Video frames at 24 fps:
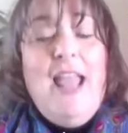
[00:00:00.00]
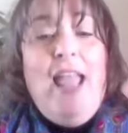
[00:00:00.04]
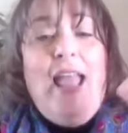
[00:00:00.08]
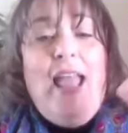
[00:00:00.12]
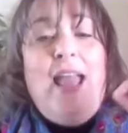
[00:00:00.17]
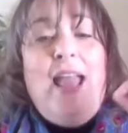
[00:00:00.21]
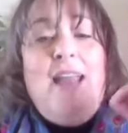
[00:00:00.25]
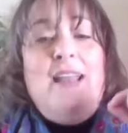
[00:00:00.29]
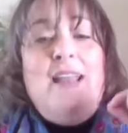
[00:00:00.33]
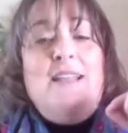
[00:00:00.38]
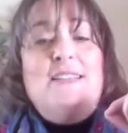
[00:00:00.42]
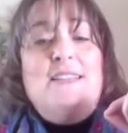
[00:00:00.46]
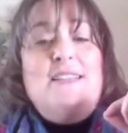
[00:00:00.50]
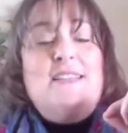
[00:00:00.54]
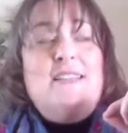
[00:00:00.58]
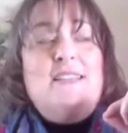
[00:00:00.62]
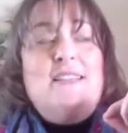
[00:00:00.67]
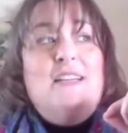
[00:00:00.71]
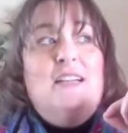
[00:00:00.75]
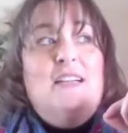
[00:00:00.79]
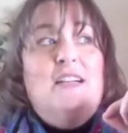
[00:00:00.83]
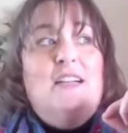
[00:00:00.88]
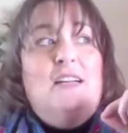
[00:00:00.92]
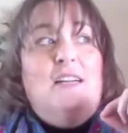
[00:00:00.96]
And it's
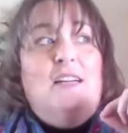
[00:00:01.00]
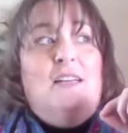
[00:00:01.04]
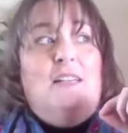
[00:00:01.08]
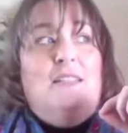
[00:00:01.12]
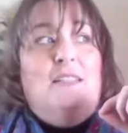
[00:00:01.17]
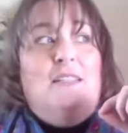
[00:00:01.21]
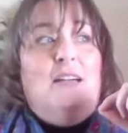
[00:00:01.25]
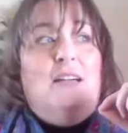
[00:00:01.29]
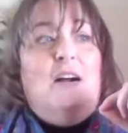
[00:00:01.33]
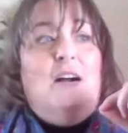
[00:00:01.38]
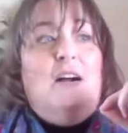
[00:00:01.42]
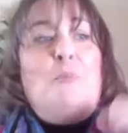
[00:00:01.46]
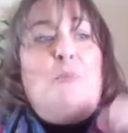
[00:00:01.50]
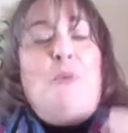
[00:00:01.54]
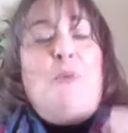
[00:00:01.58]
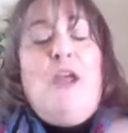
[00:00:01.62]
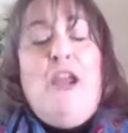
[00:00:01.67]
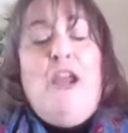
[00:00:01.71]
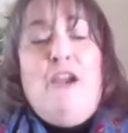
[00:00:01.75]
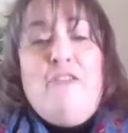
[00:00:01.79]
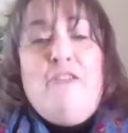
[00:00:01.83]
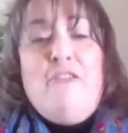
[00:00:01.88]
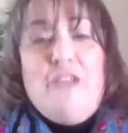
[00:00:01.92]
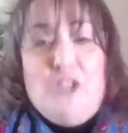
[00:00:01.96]

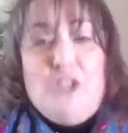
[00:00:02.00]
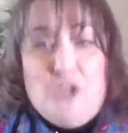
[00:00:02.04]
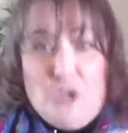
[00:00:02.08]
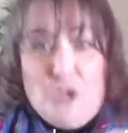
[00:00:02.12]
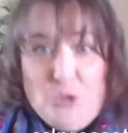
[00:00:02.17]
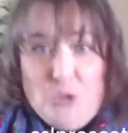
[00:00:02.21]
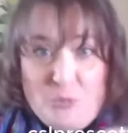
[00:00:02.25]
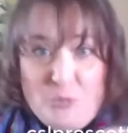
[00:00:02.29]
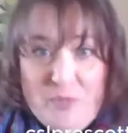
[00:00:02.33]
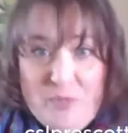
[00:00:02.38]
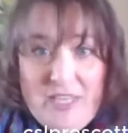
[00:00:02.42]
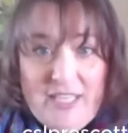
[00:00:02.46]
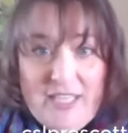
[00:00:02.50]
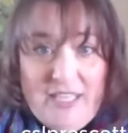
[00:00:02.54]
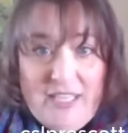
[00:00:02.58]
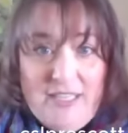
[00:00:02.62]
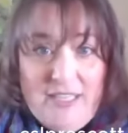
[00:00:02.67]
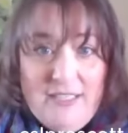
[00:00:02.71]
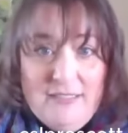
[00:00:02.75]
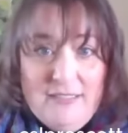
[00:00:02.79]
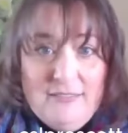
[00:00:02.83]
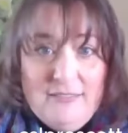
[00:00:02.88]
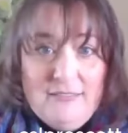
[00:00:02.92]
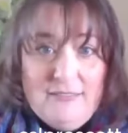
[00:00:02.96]
apparent to me